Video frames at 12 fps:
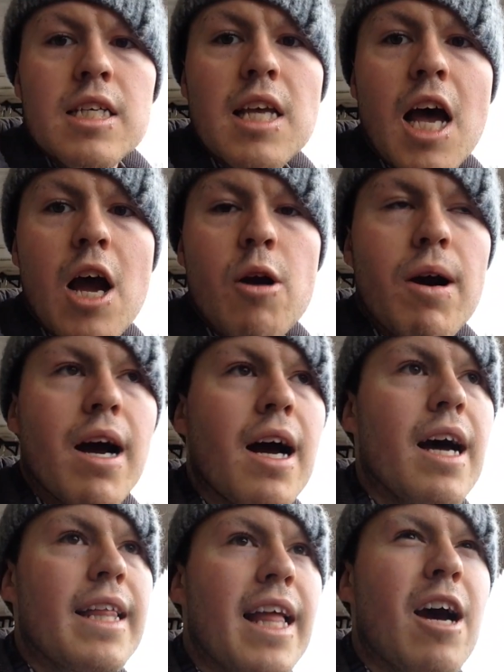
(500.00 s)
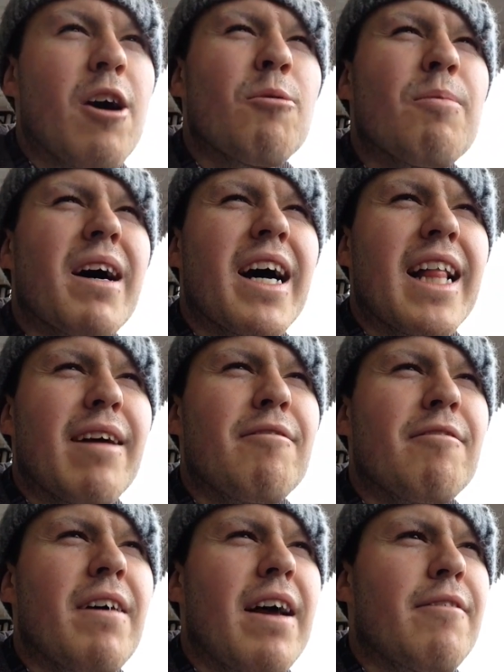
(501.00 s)
So now by
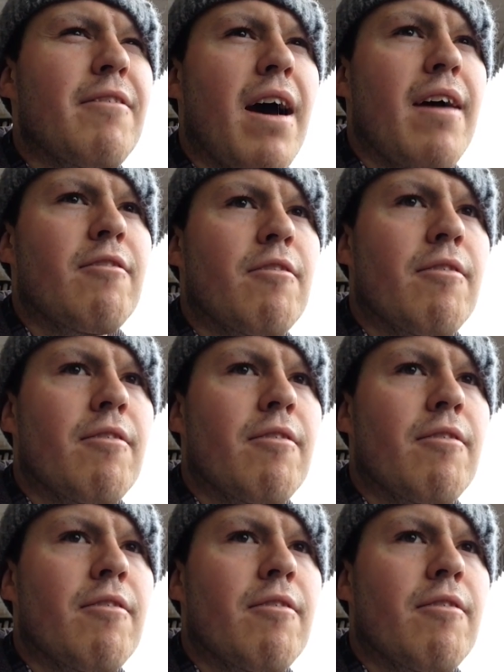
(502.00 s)
11.35 we're